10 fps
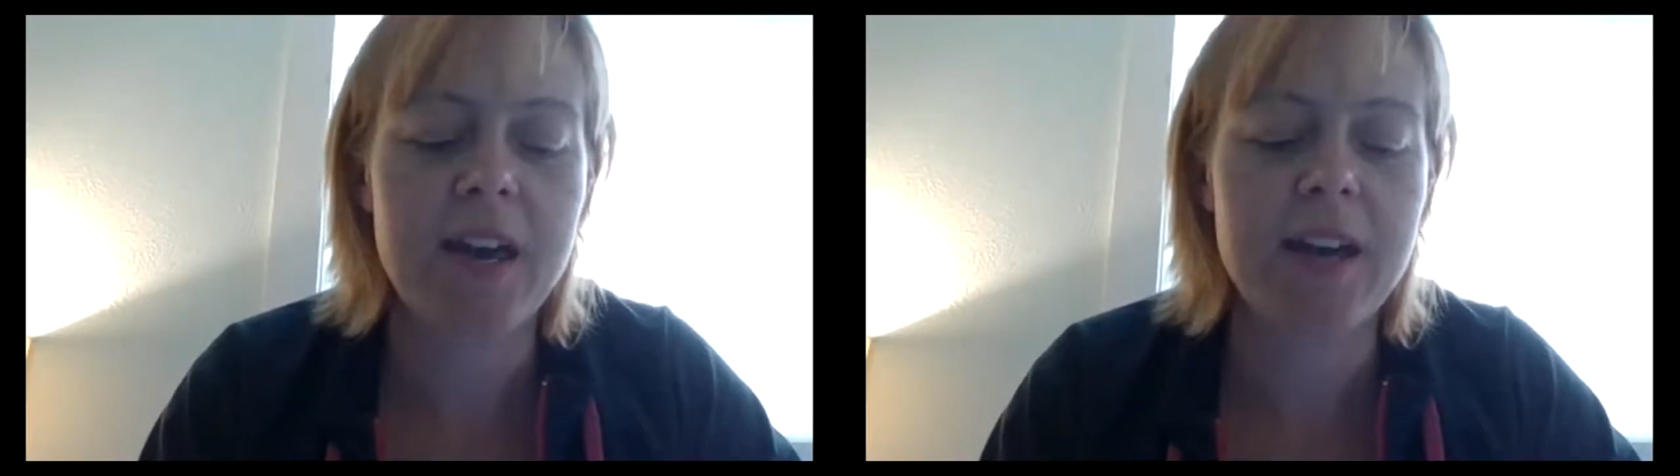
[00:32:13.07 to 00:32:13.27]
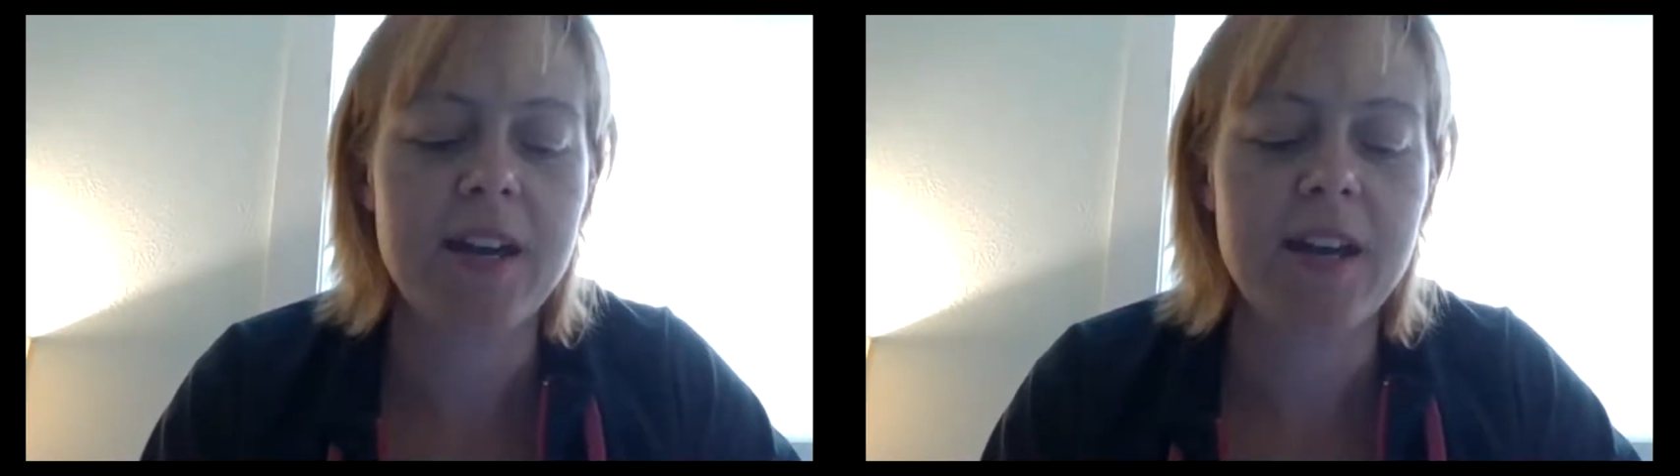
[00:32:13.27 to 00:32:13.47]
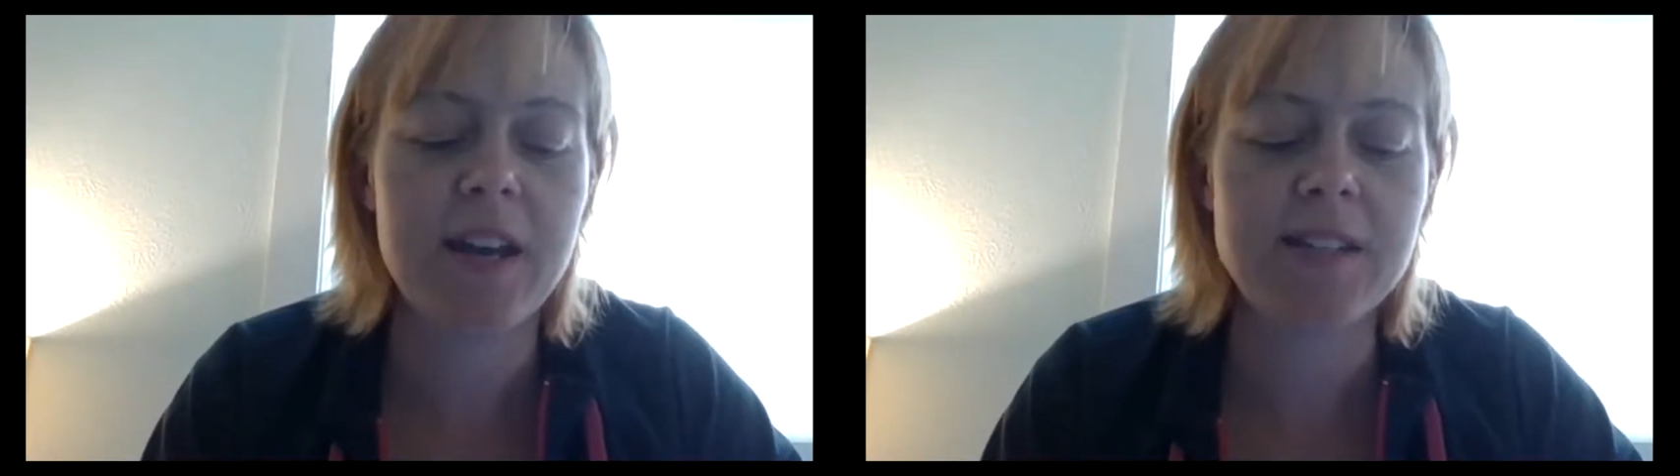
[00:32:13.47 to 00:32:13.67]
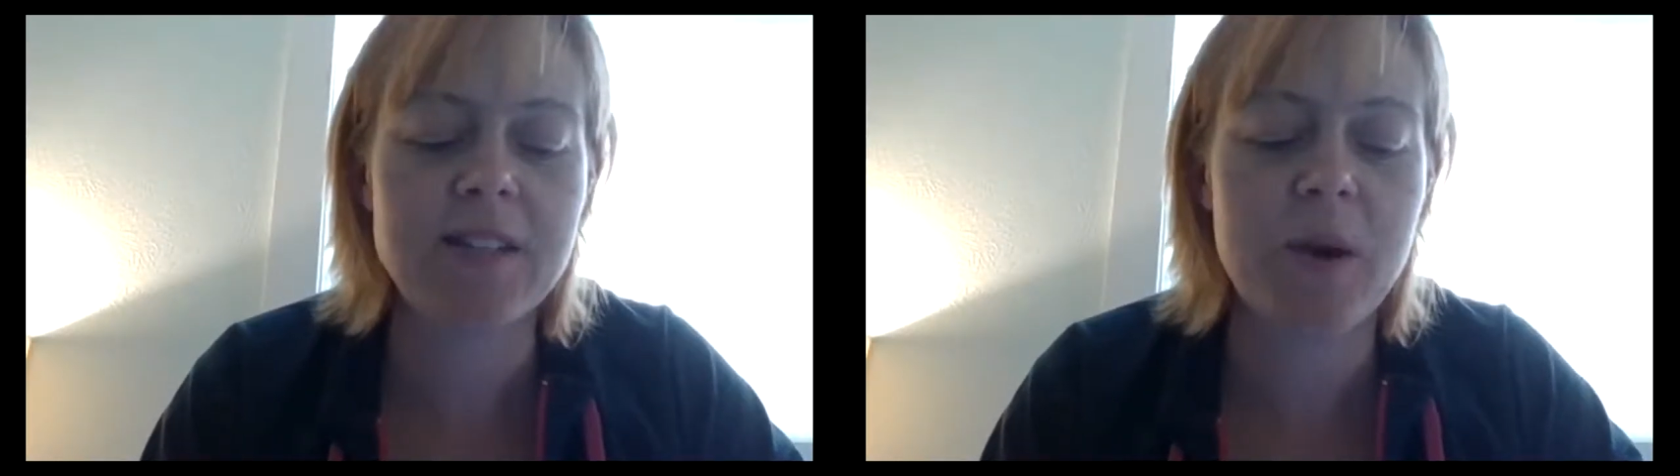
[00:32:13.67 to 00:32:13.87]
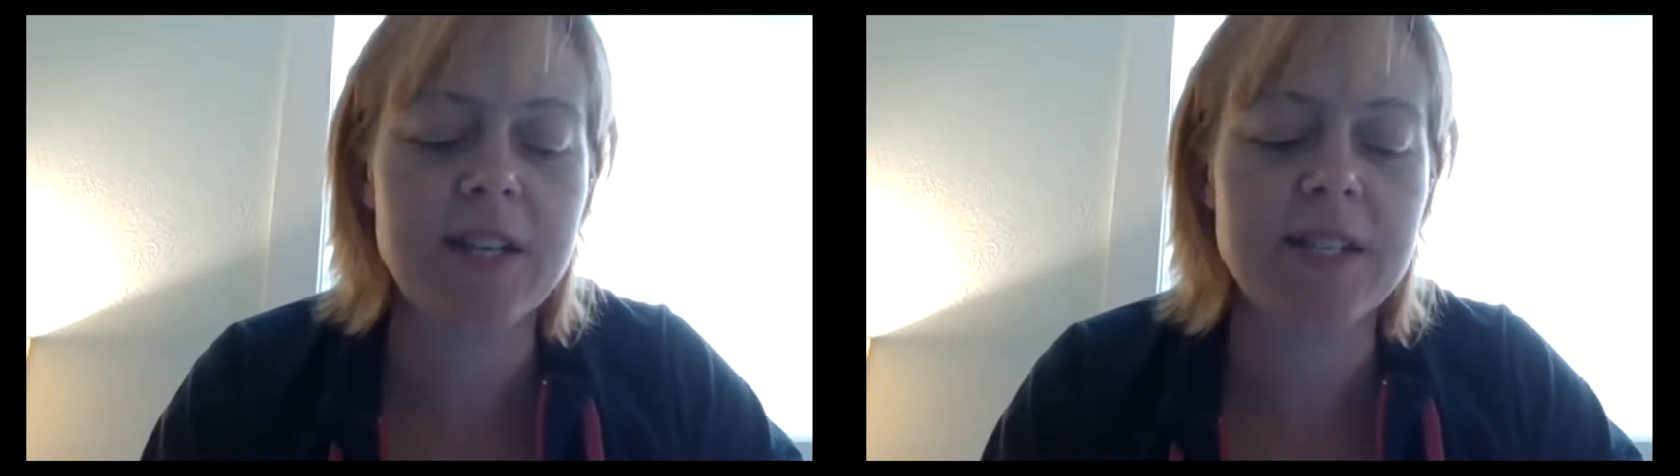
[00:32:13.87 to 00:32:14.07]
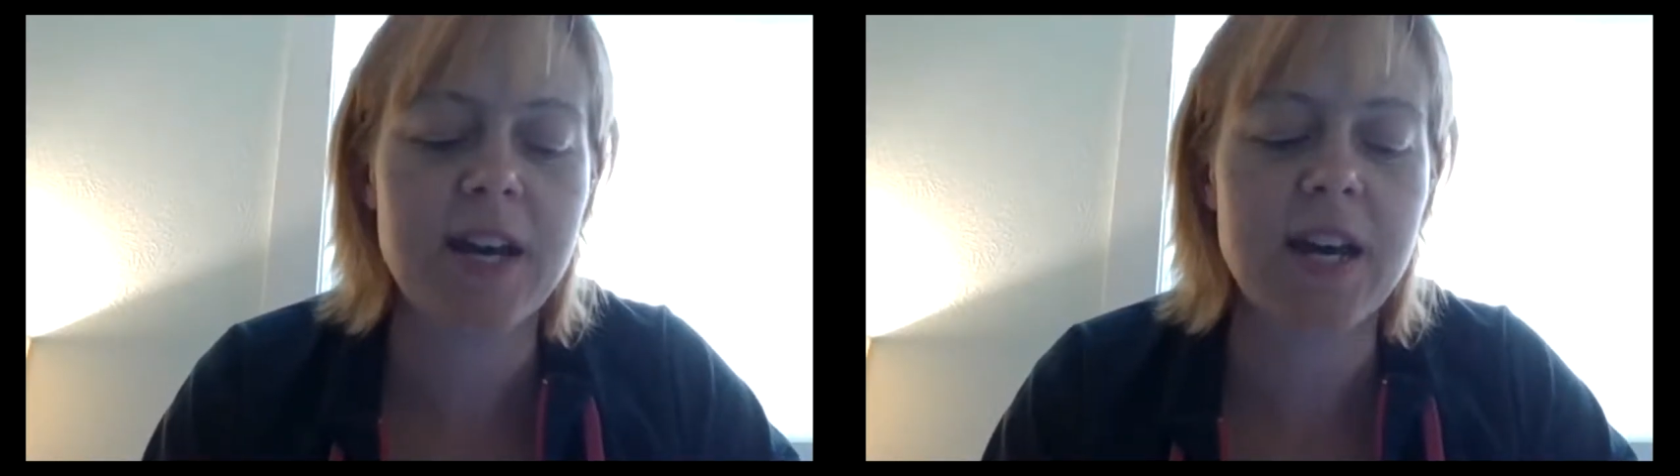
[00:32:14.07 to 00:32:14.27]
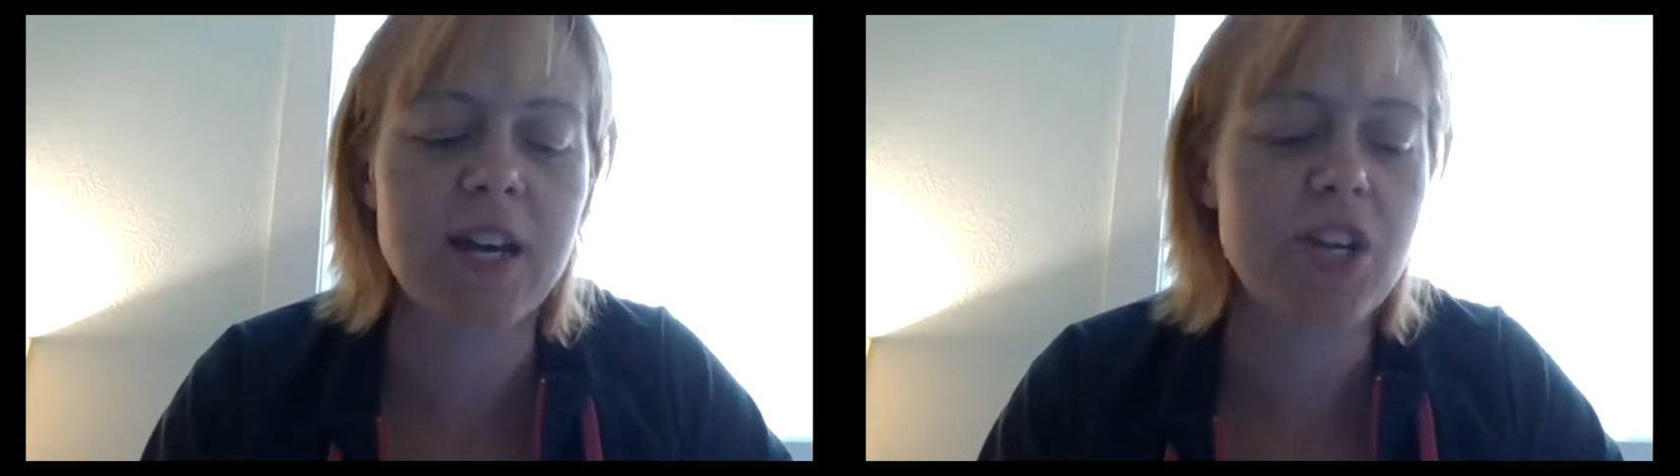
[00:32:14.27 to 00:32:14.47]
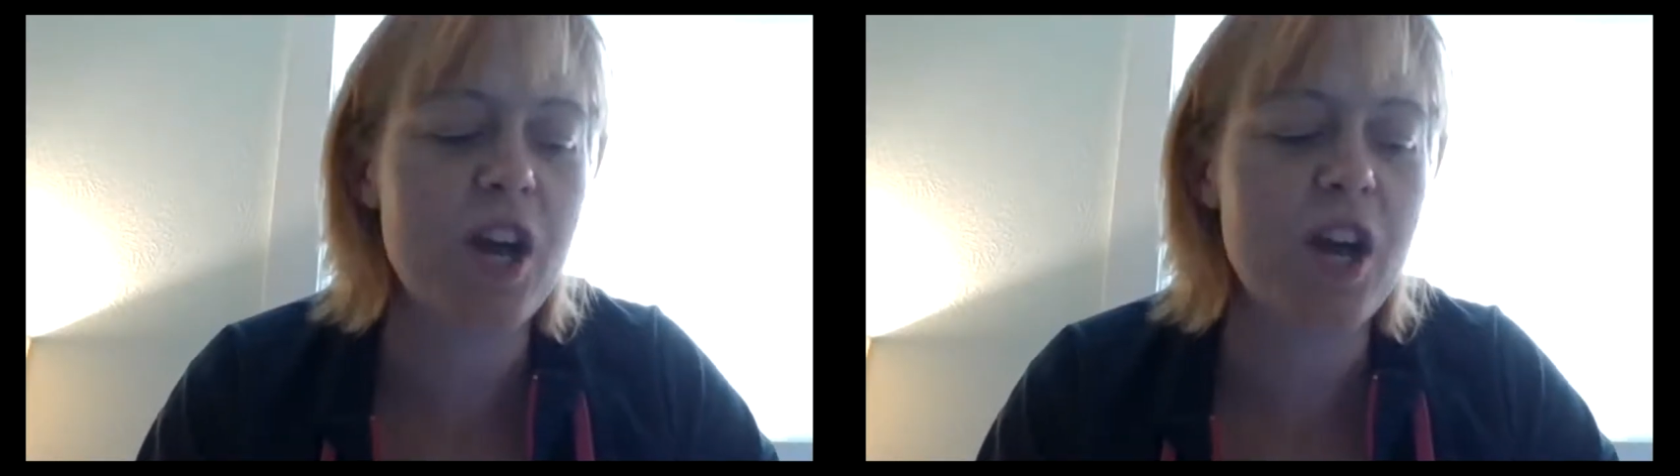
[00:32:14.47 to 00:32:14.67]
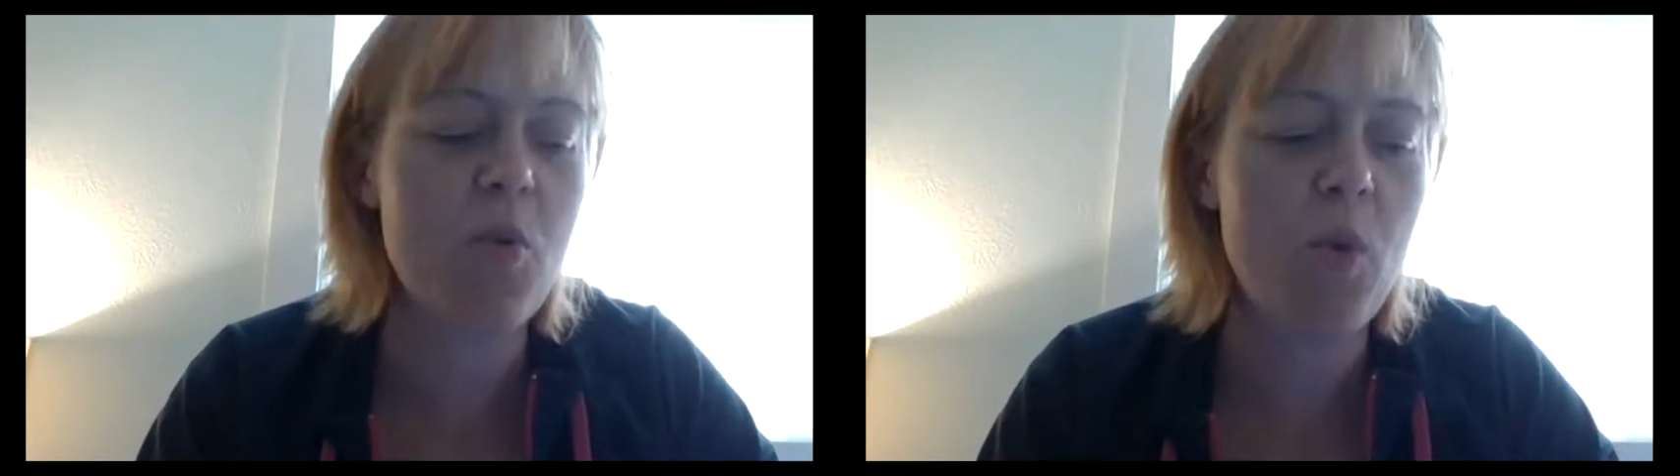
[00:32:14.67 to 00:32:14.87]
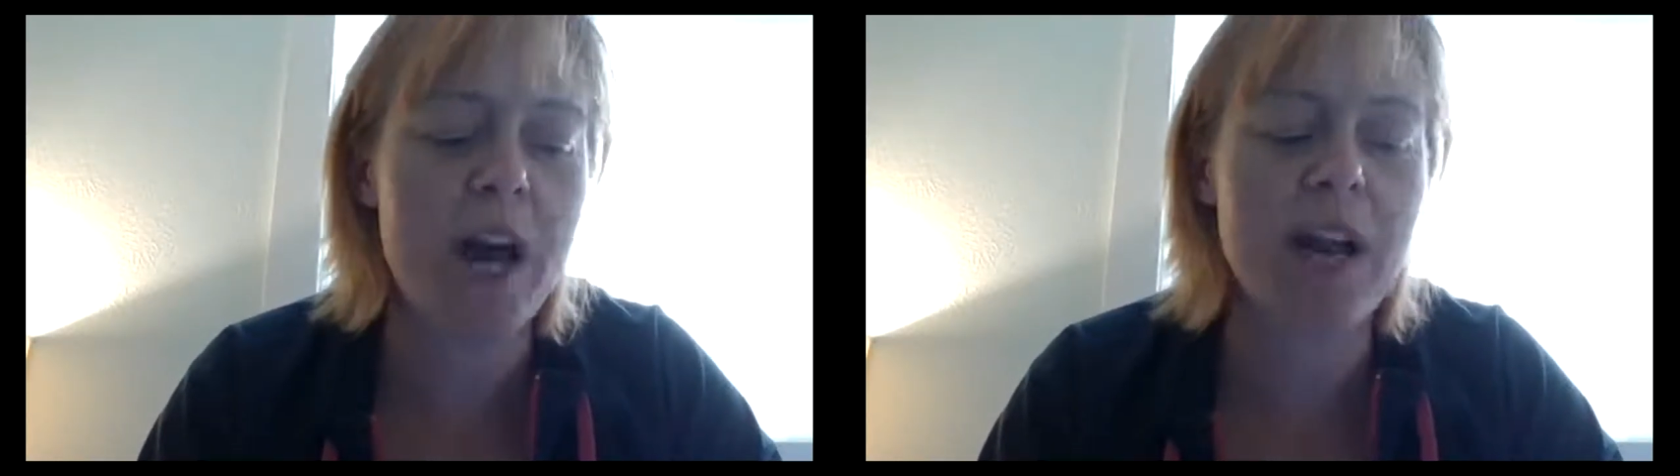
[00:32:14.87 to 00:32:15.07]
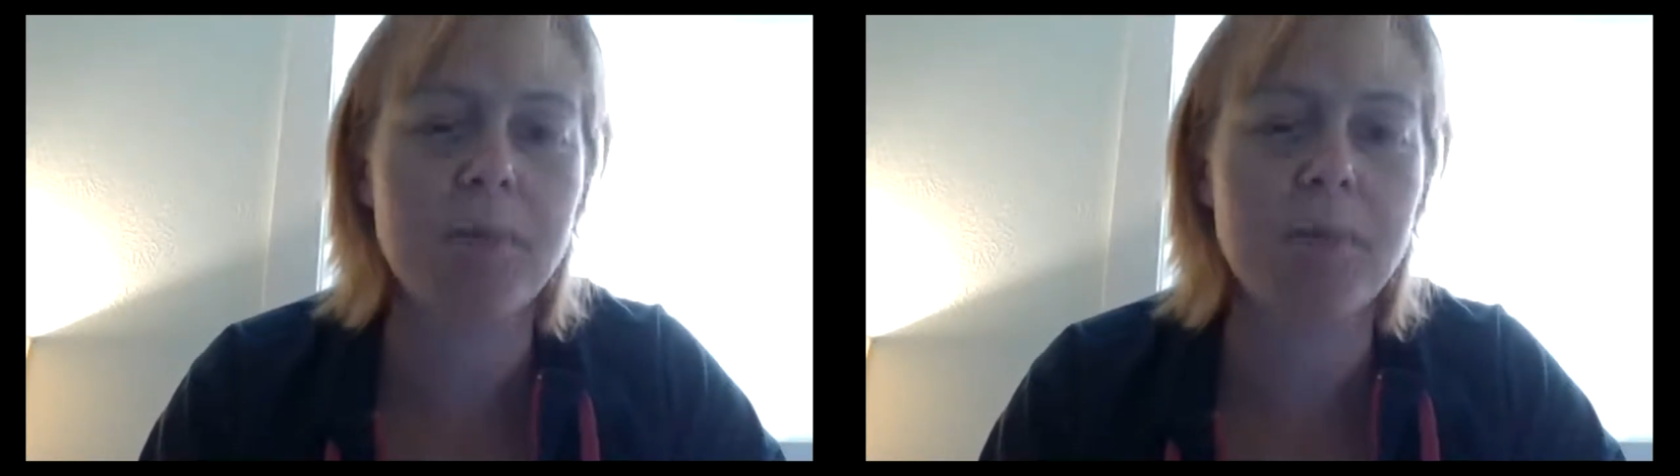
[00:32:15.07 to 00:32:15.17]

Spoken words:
And so I decided, you know what? I'm